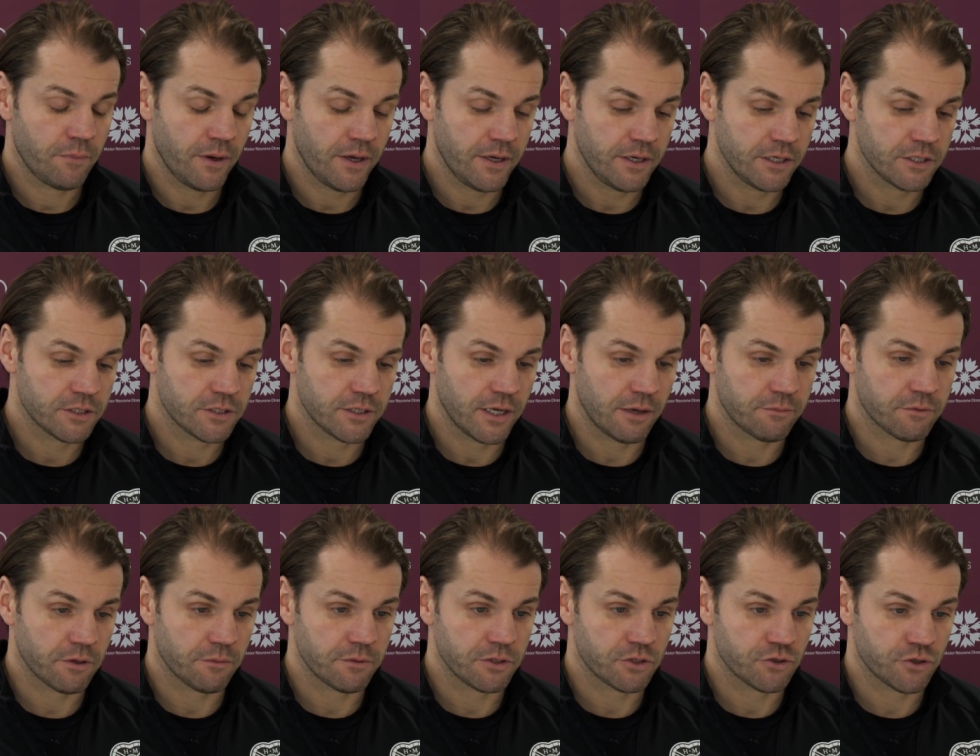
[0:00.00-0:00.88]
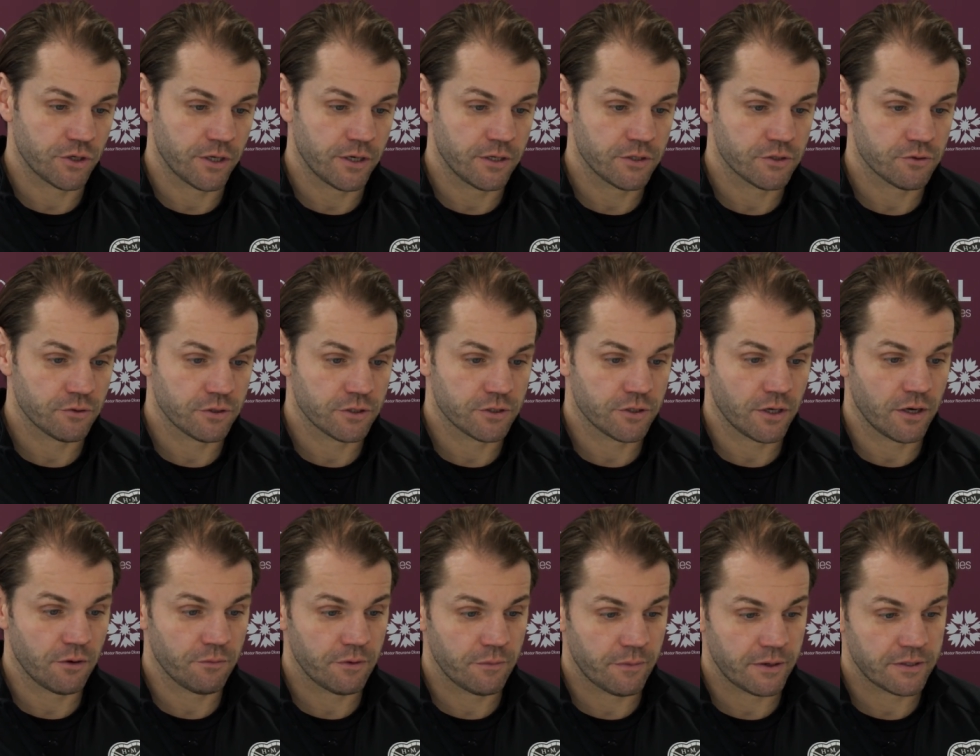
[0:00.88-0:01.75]
Beni's stepped up his training, so he's
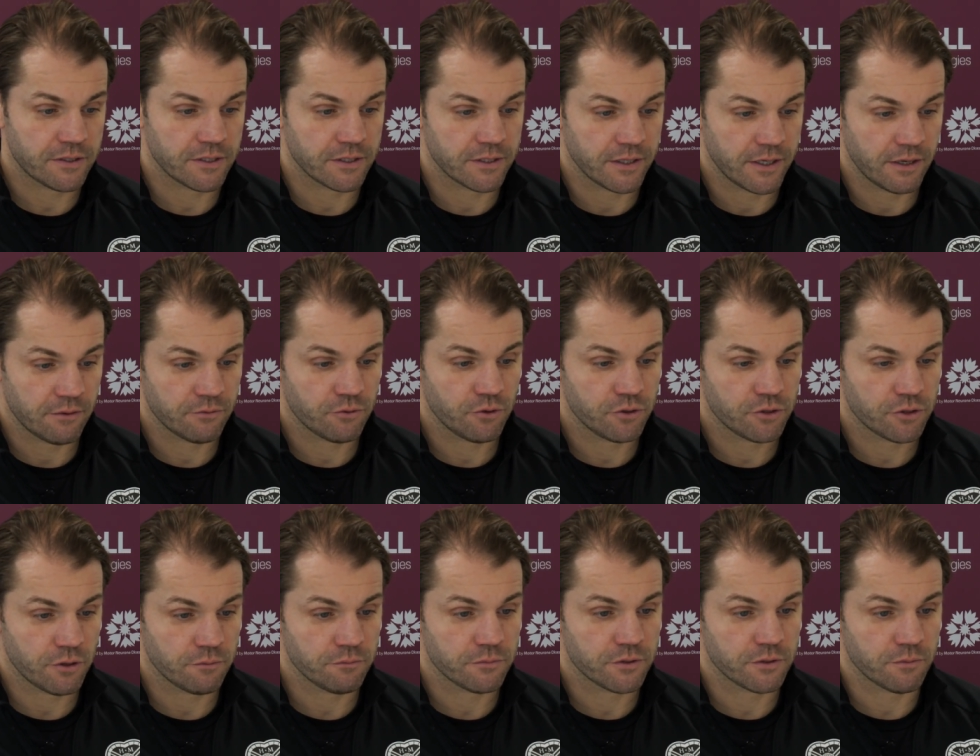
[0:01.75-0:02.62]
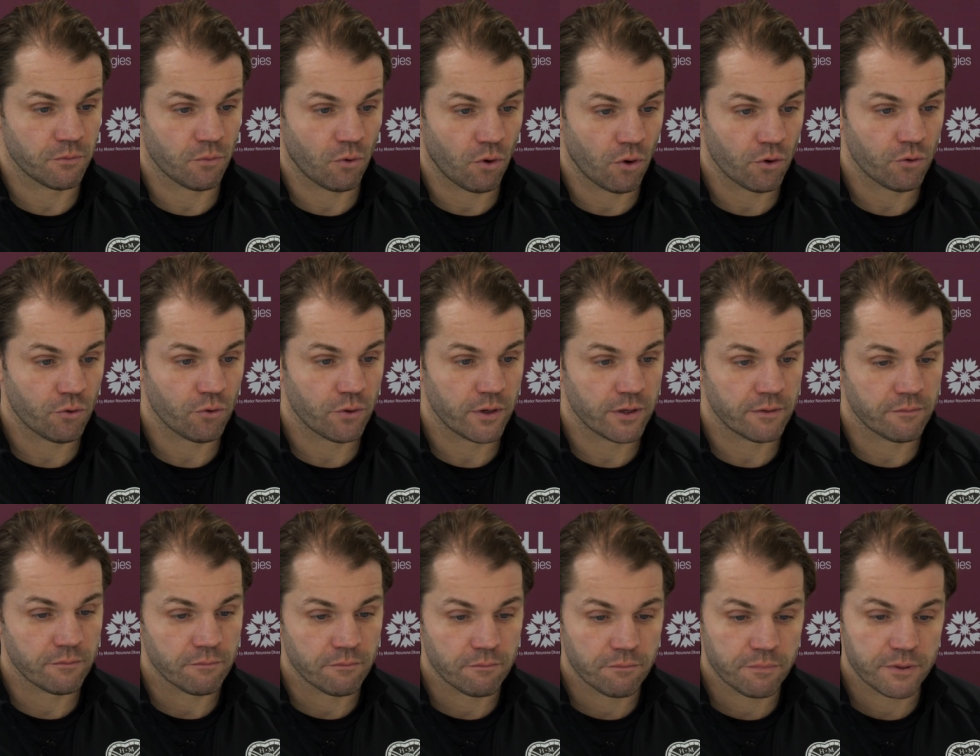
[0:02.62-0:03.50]
done a wee bit today. He'll do some tomorrow
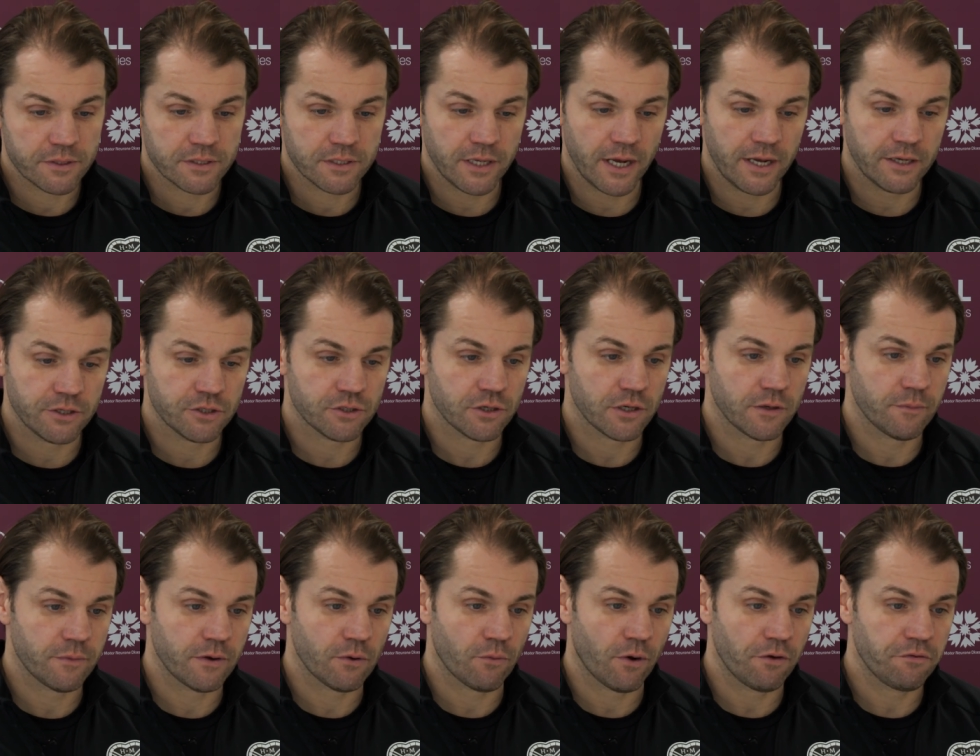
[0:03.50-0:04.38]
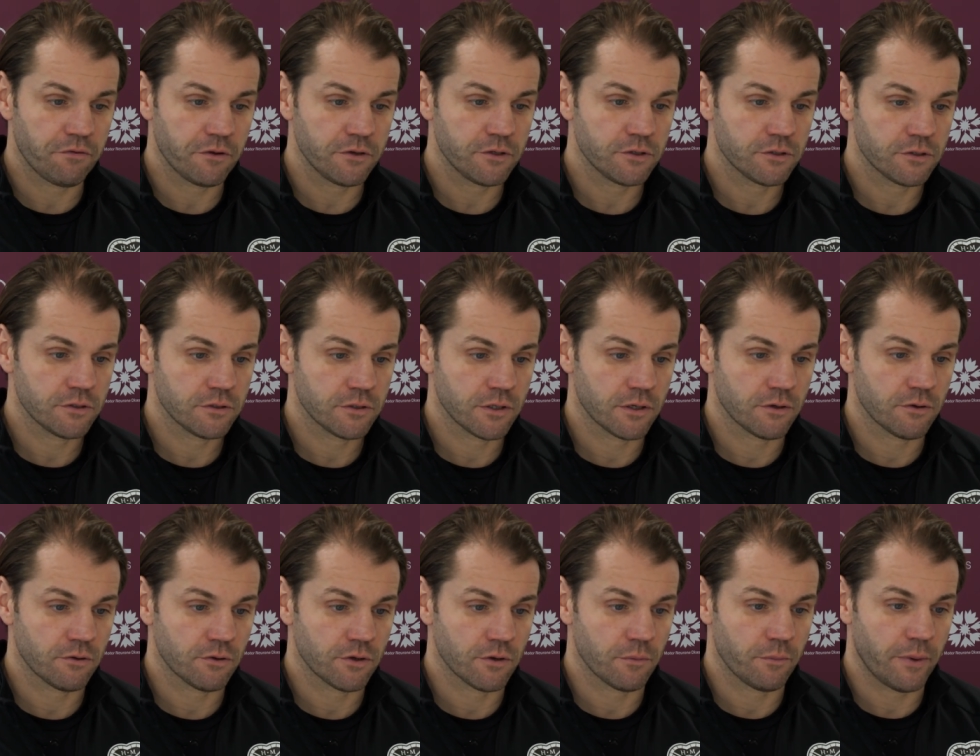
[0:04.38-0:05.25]
and potentially be with us, you
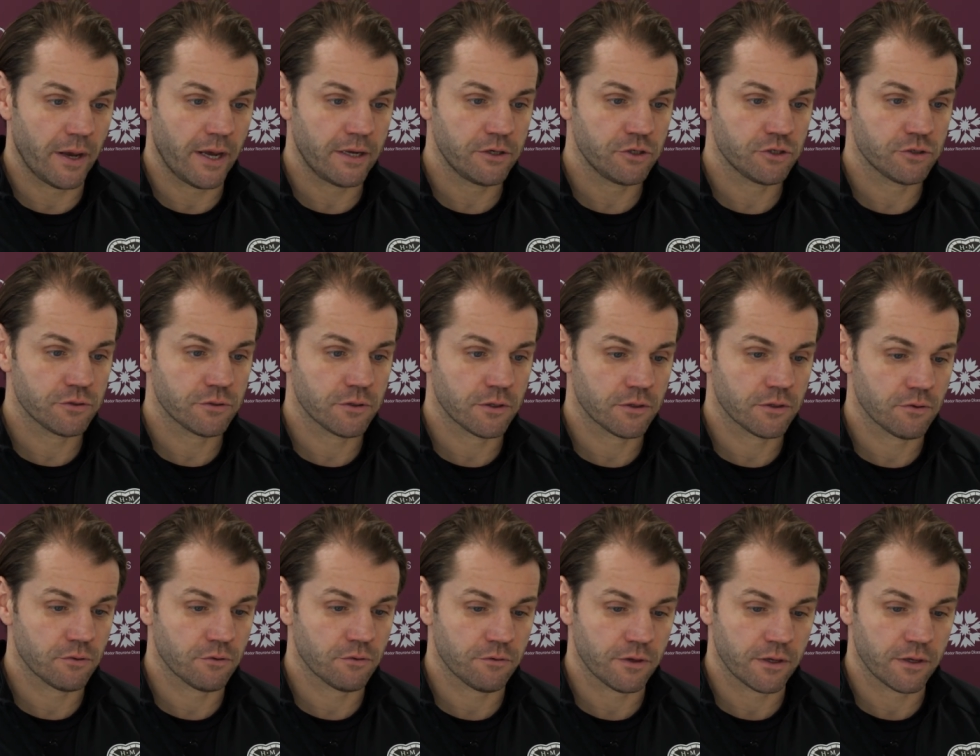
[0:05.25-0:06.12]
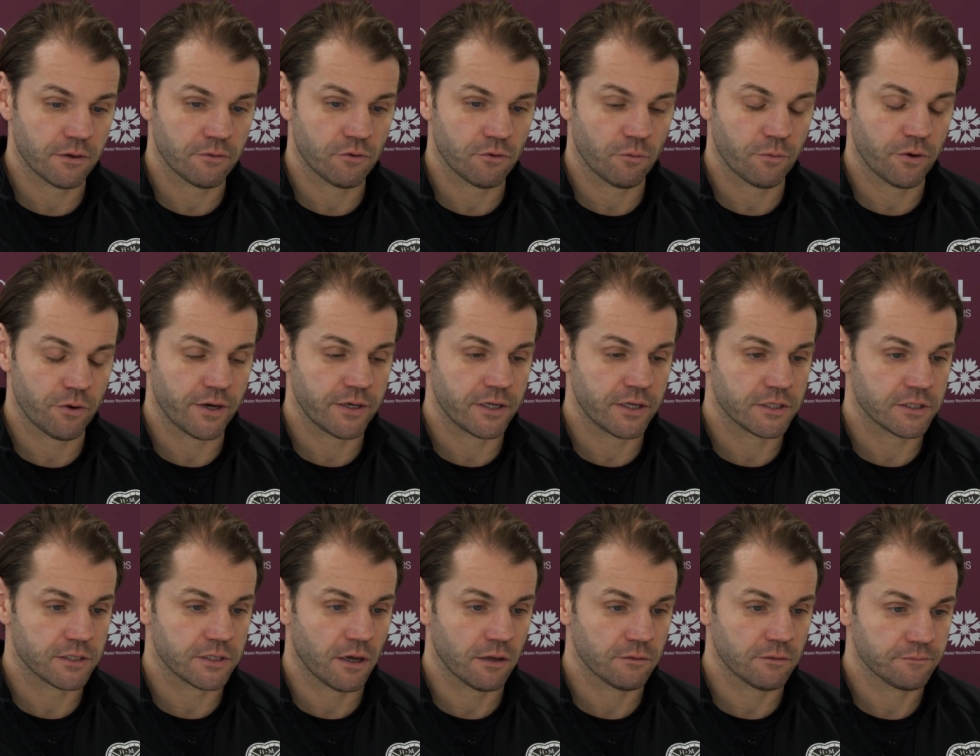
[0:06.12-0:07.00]
know, on the bench. I don't think he'll not be ready to
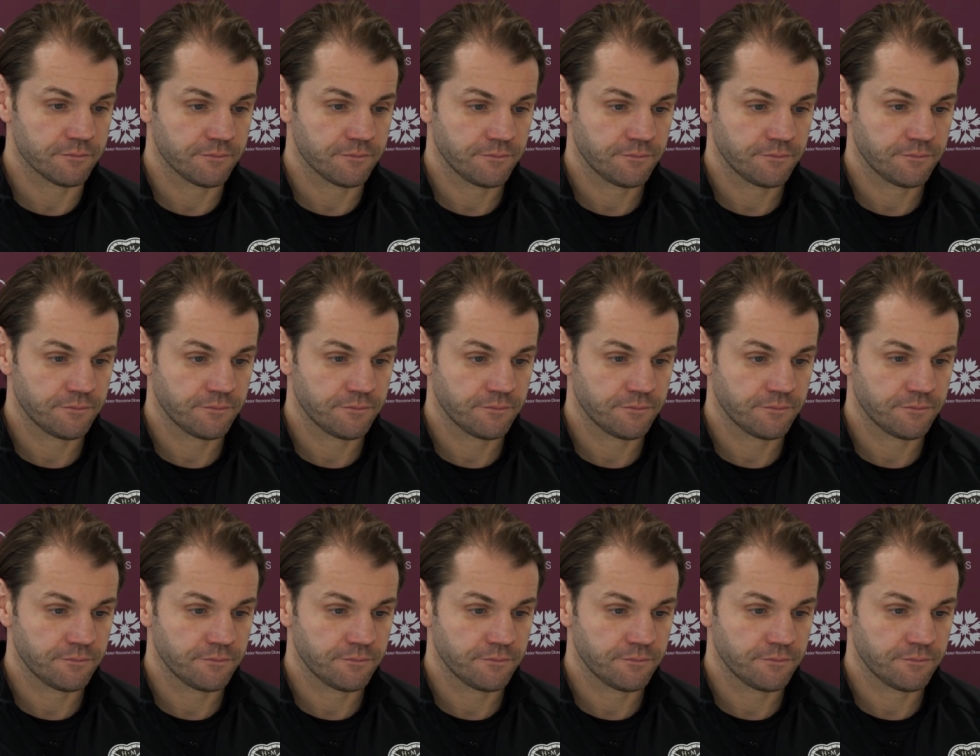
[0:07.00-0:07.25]
start.